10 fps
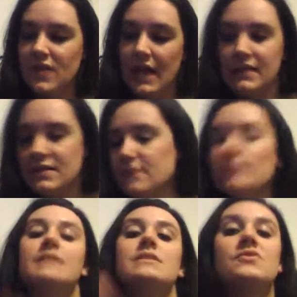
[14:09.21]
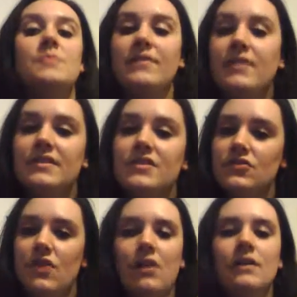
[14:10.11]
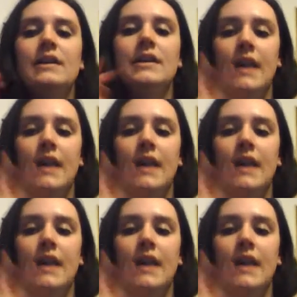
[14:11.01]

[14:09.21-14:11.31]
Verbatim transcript: I consider myself to be a very strong,